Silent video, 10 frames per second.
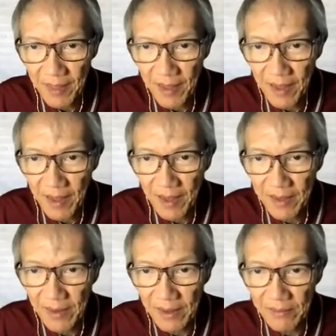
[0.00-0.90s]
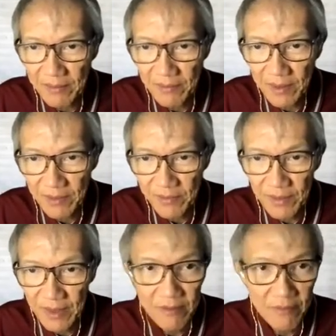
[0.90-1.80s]
and yeah,
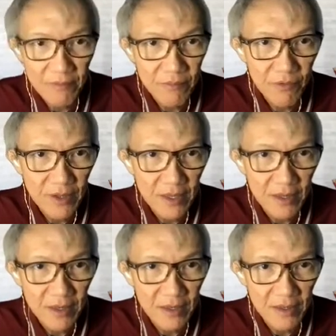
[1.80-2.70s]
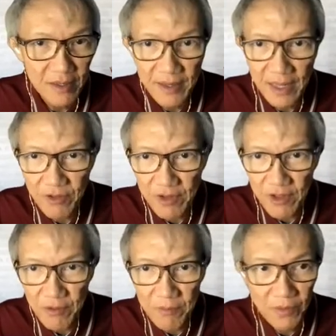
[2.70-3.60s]
let's see it in
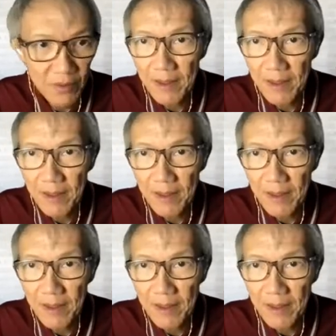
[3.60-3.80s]
hexadecimal.